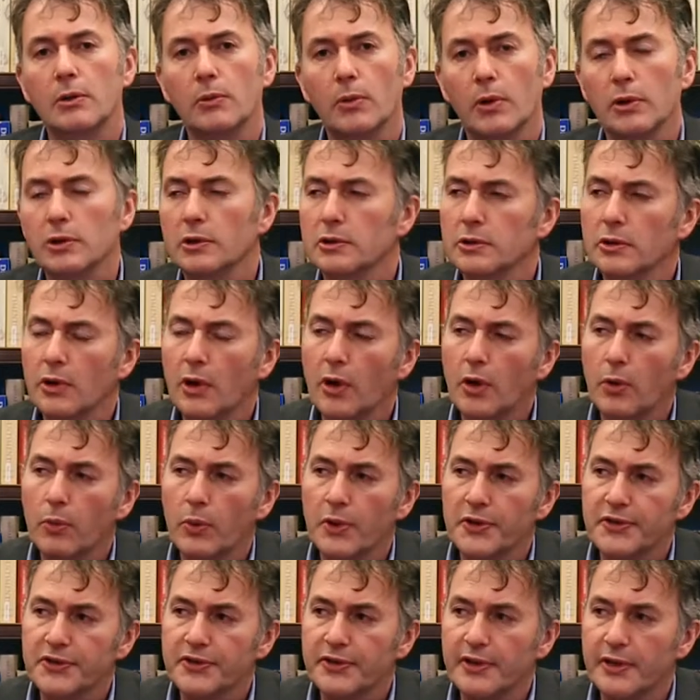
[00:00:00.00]
Well, Law
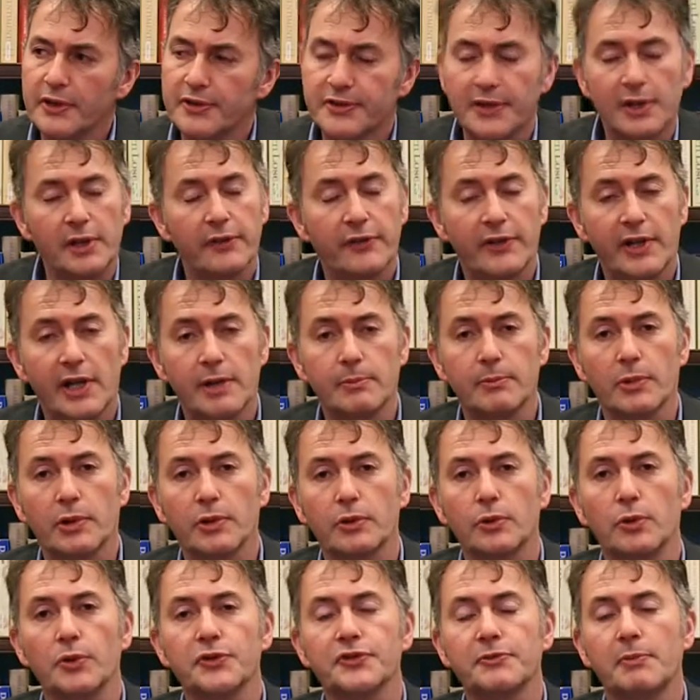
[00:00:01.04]
was the son of an Edinburgh
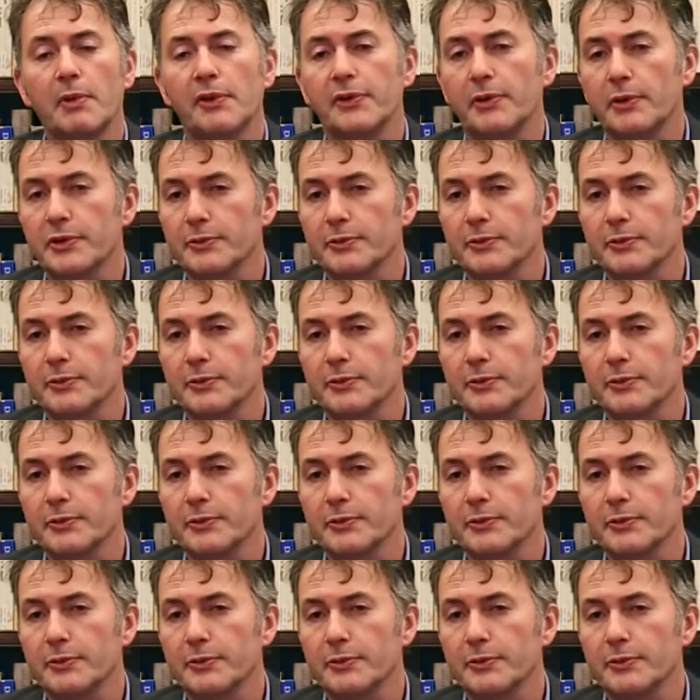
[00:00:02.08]
goldsmith.